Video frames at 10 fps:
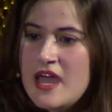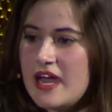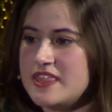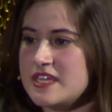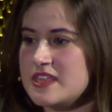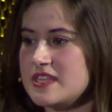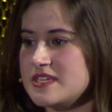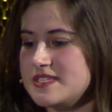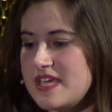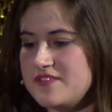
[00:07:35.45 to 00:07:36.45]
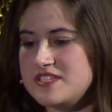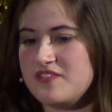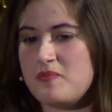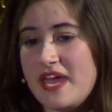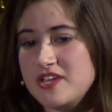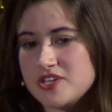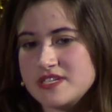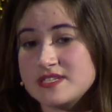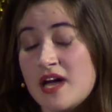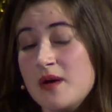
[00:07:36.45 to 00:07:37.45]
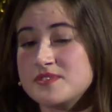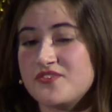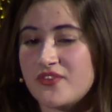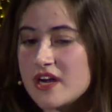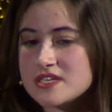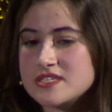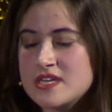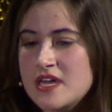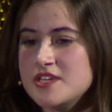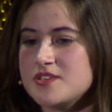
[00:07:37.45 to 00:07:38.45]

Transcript: I think that the safety of patrons comes first.